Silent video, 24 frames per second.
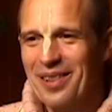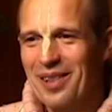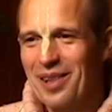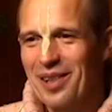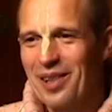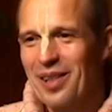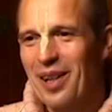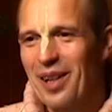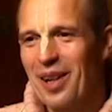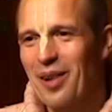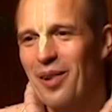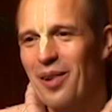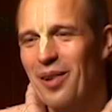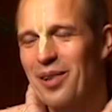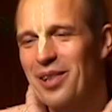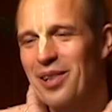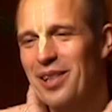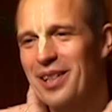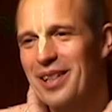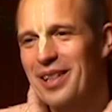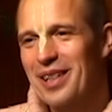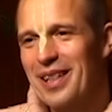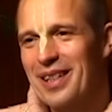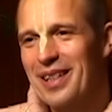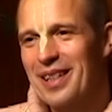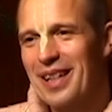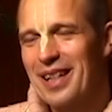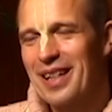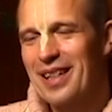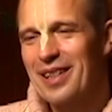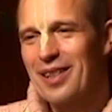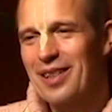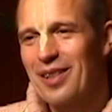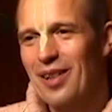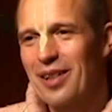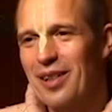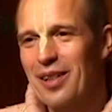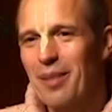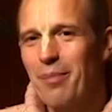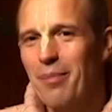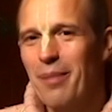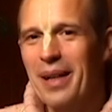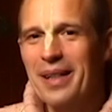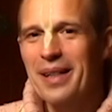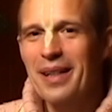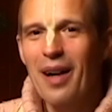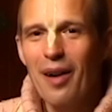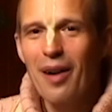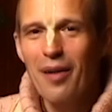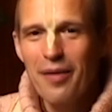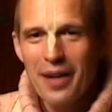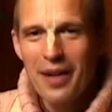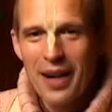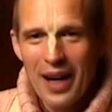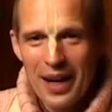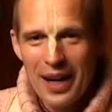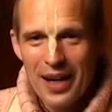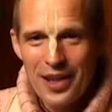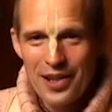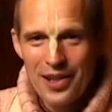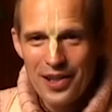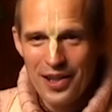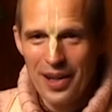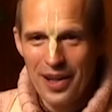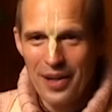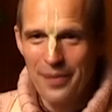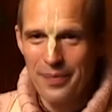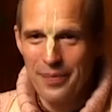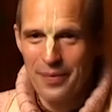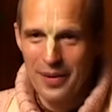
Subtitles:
Krishna consciousness is not a matter of culture.